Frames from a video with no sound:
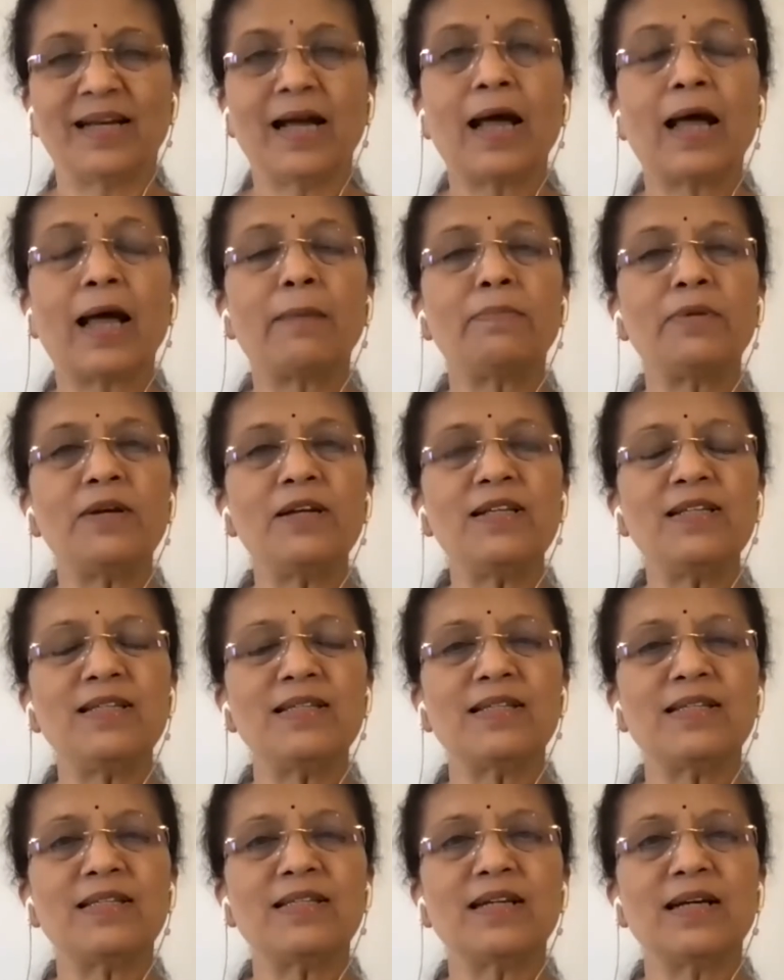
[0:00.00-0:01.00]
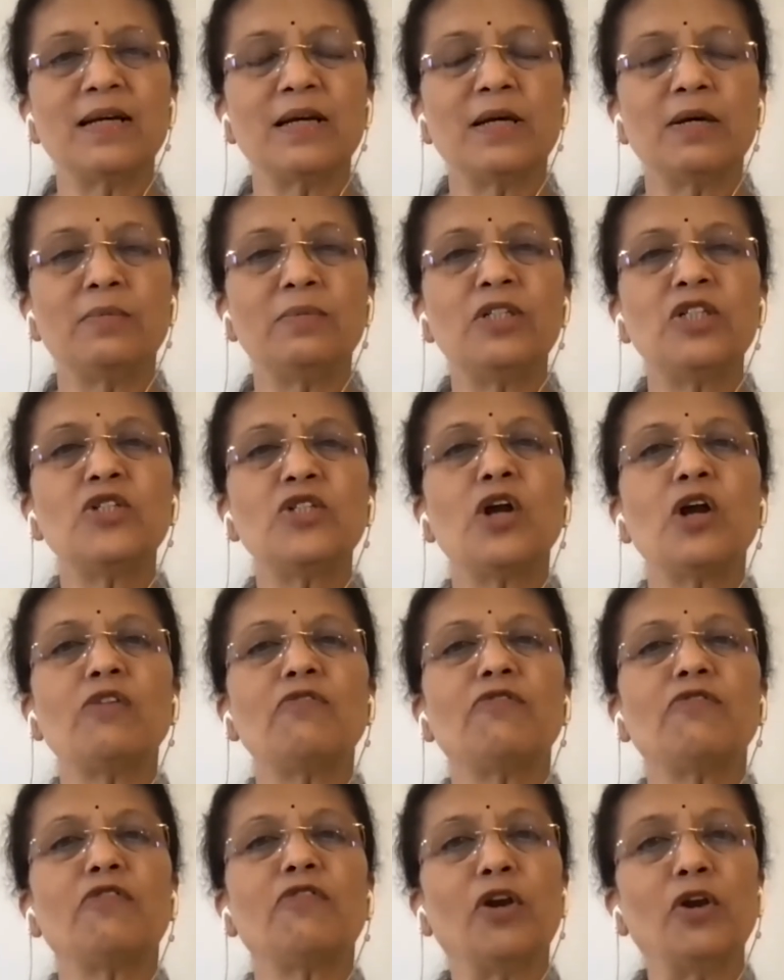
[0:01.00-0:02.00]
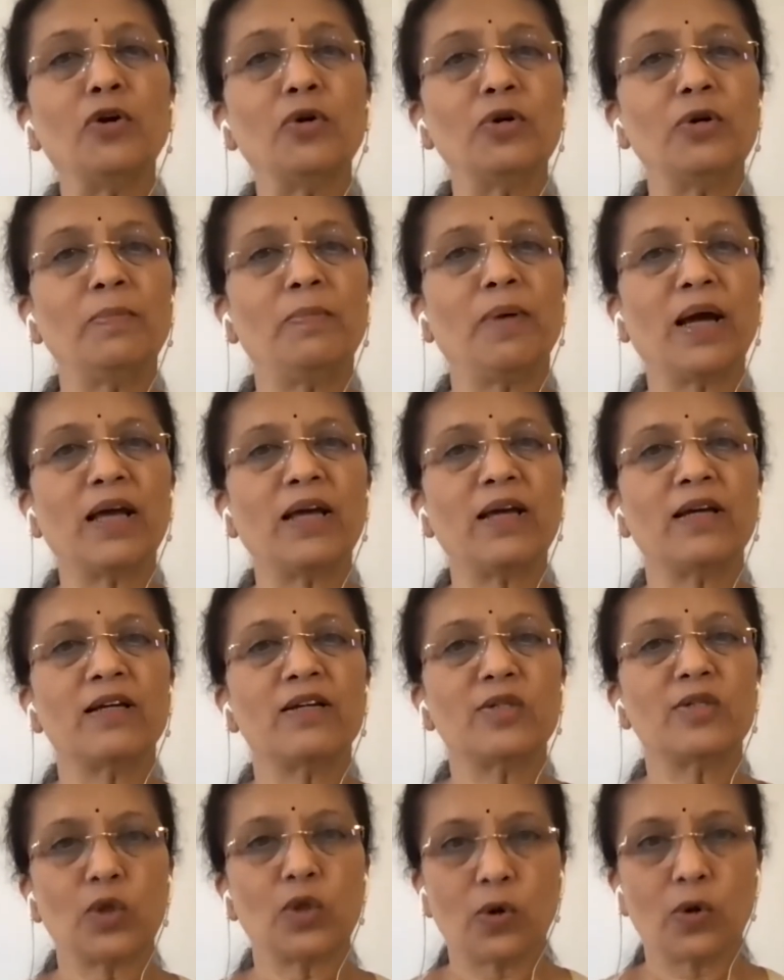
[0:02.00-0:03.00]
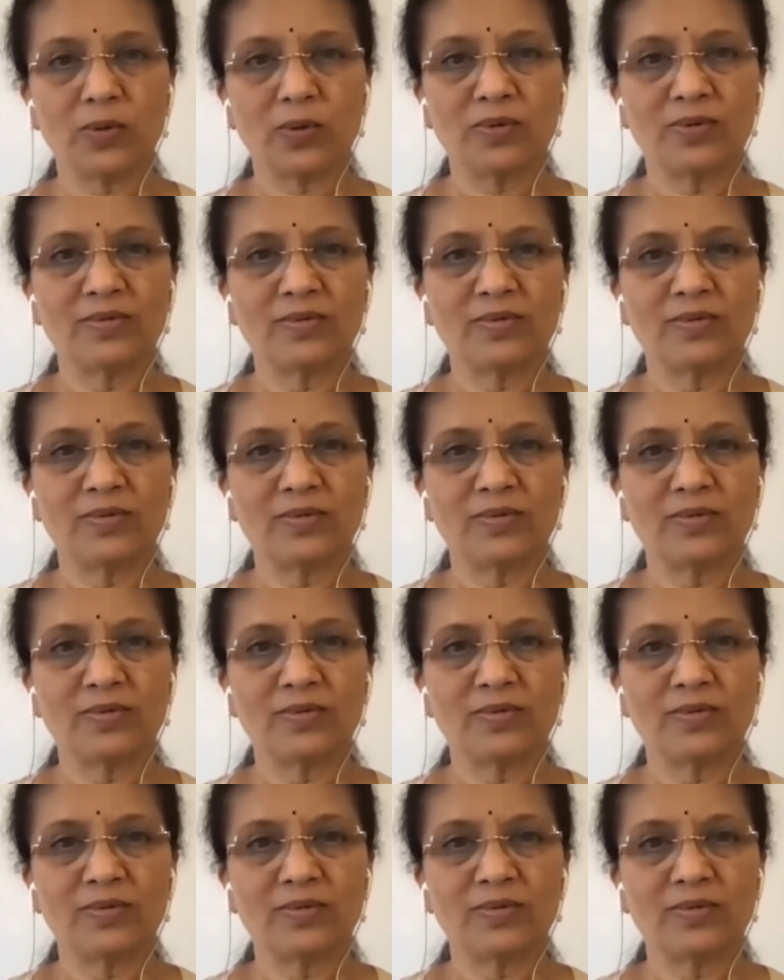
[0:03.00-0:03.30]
A happiness which is not followed by sorrow.